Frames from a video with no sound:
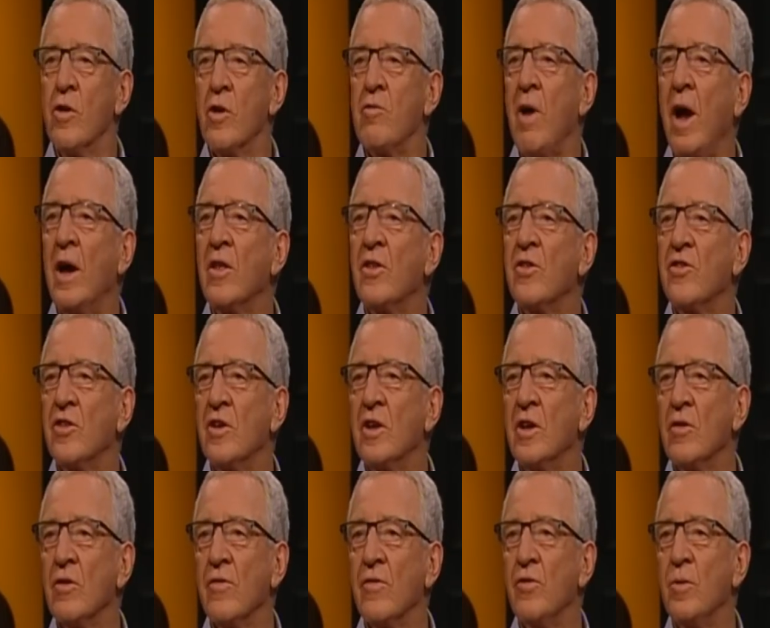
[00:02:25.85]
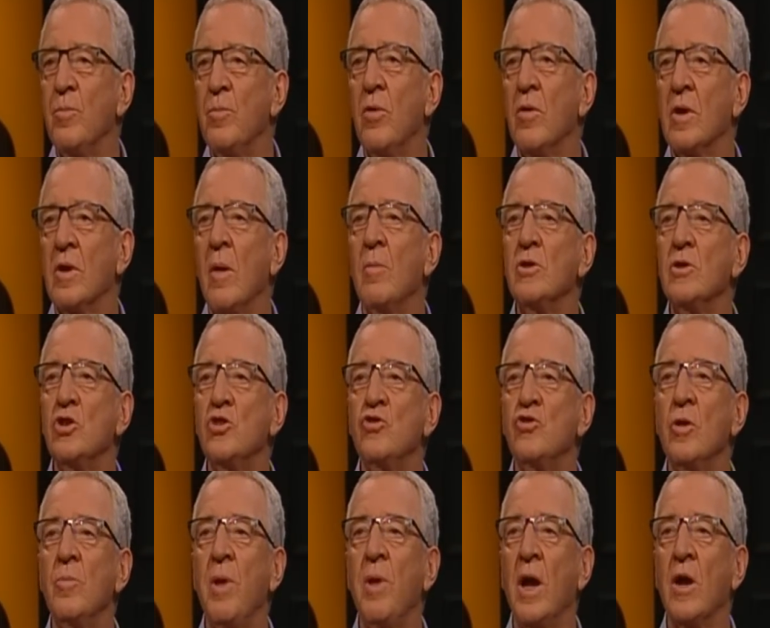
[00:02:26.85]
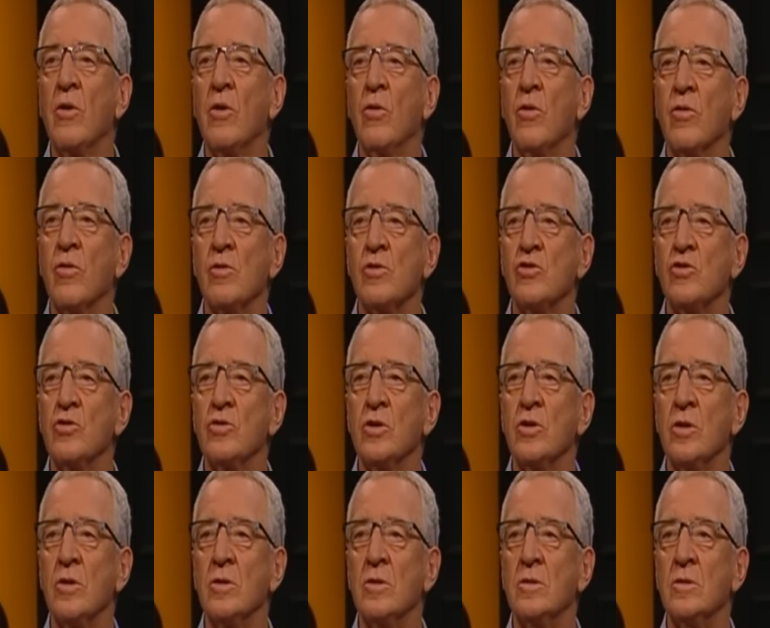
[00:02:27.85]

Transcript: a great at the St Kilda Football Club, but you should have played at Hawthorne, shouldn't you?